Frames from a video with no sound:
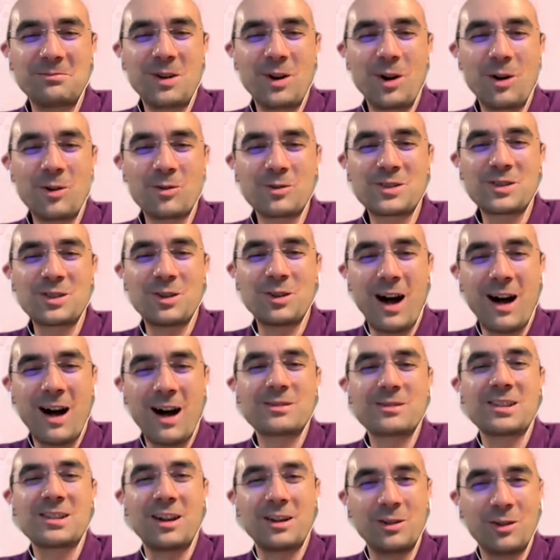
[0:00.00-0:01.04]
also
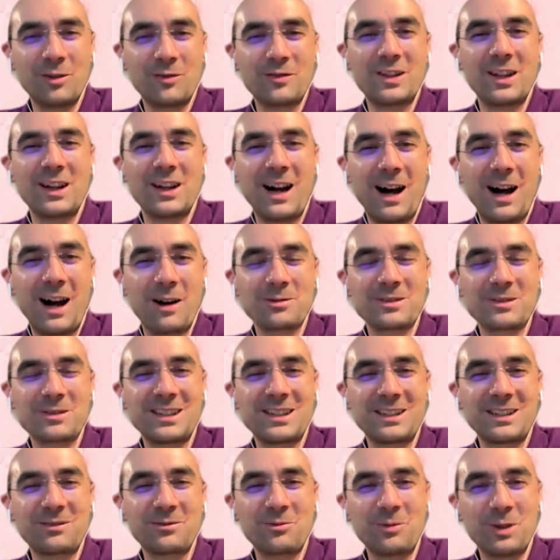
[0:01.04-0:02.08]
outside of the house
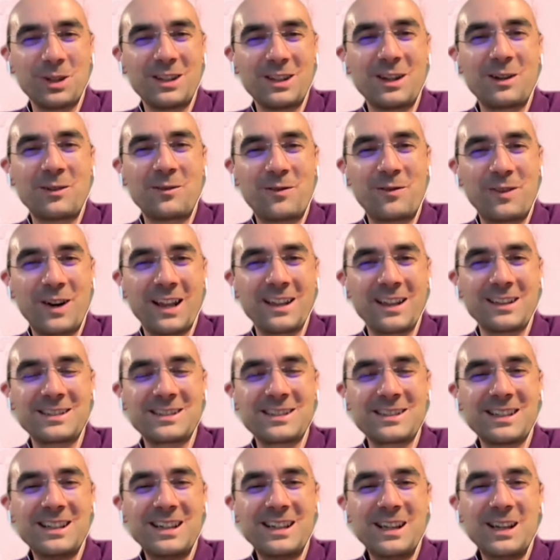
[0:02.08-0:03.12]
and with their
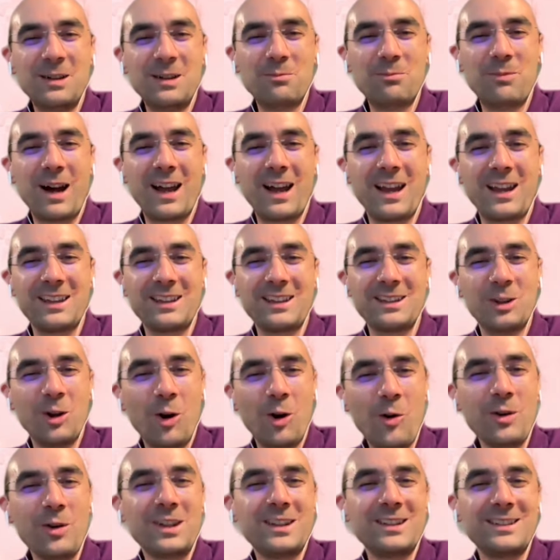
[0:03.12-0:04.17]
friends. By
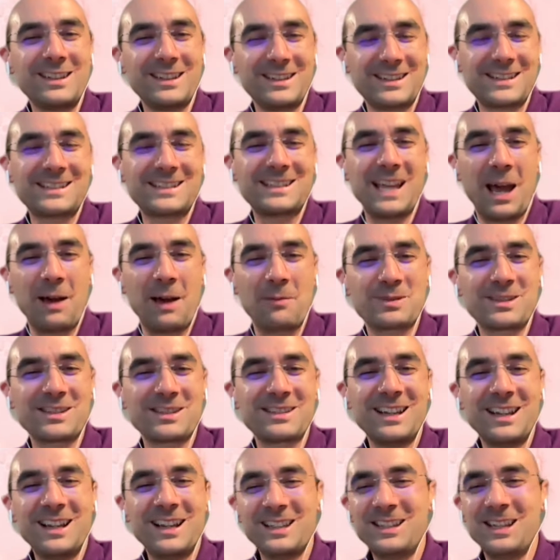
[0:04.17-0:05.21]
knowing these
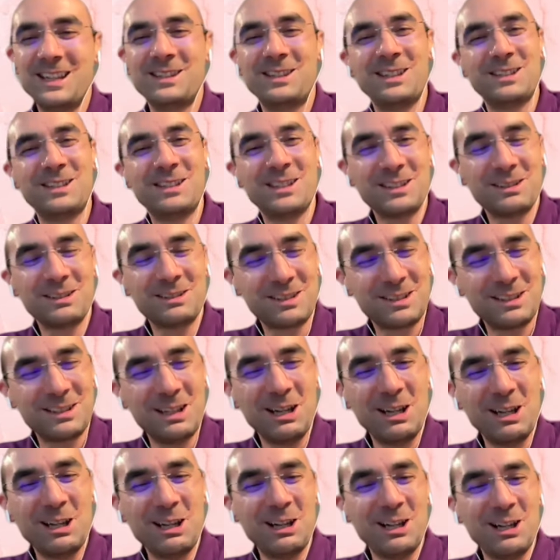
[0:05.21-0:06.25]
steps, they didn't
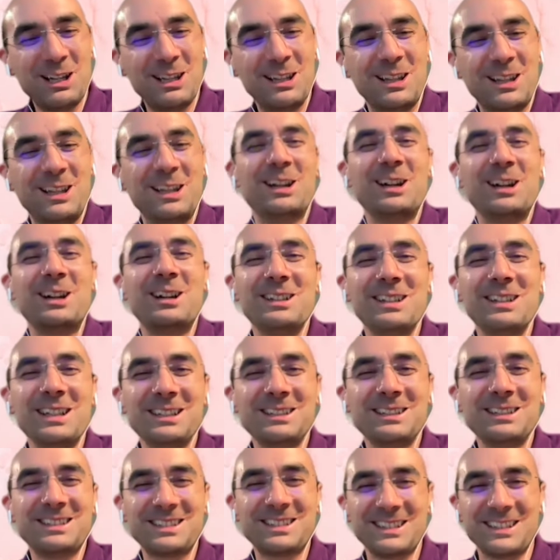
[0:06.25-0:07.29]
learn
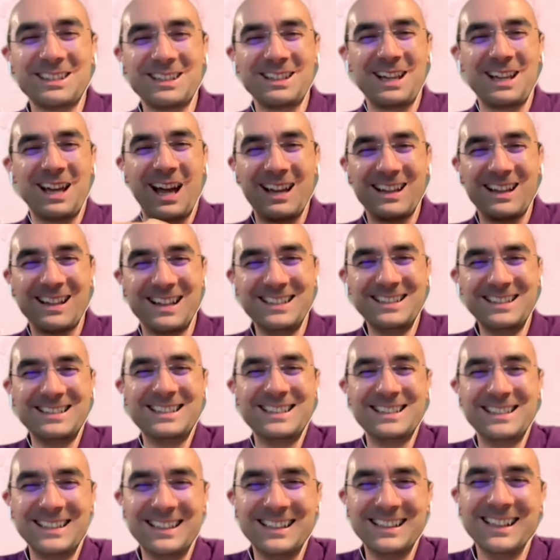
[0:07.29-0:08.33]
it
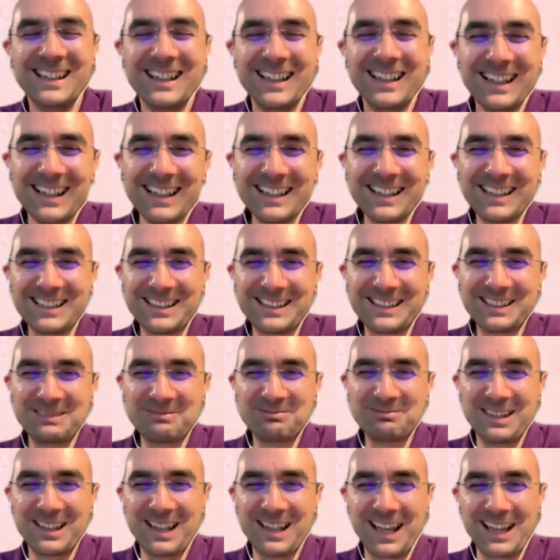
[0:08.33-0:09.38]

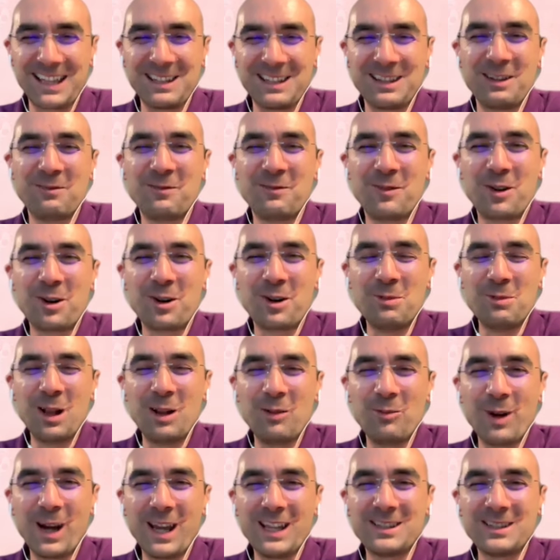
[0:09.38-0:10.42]
like in a
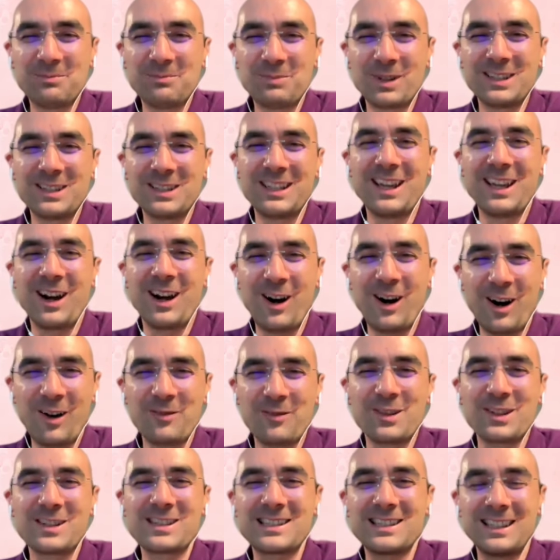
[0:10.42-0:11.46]
formal way, but they
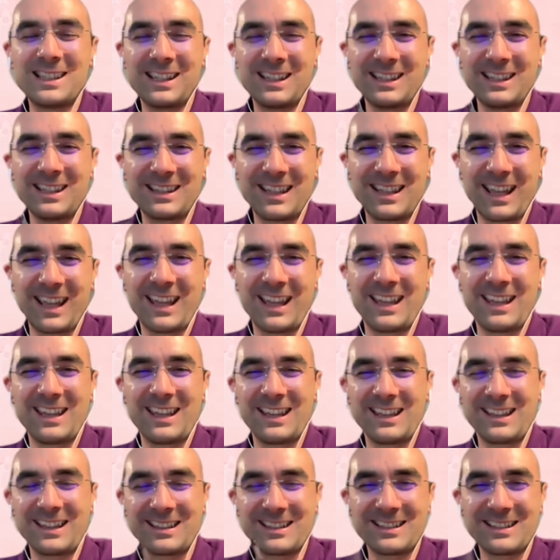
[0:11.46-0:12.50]
obviously
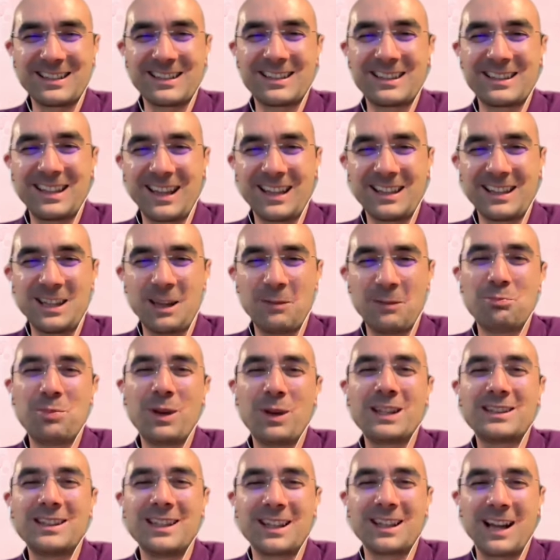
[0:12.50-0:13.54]
they
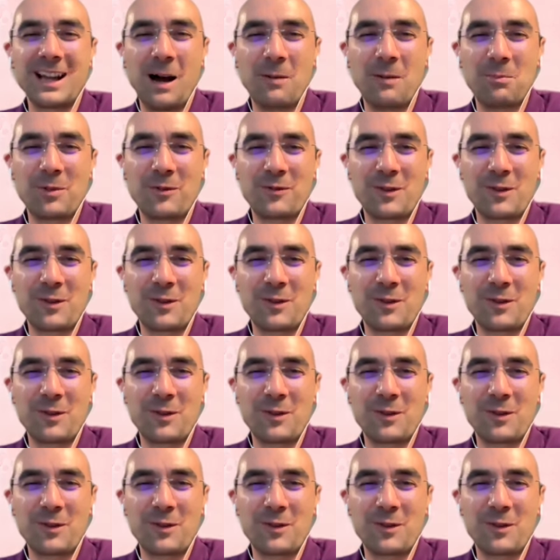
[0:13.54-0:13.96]
picked it up